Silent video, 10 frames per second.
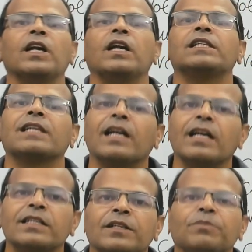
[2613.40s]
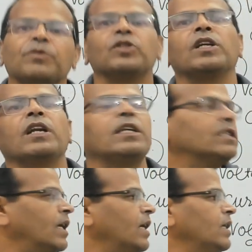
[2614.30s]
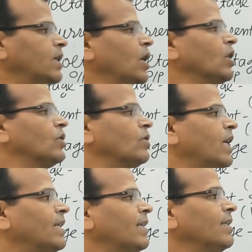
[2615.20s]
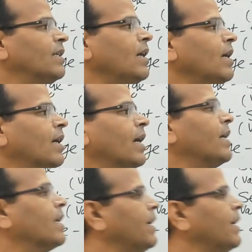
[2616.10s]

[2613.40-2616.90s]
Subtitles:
current, input signal is current, so that is the current gain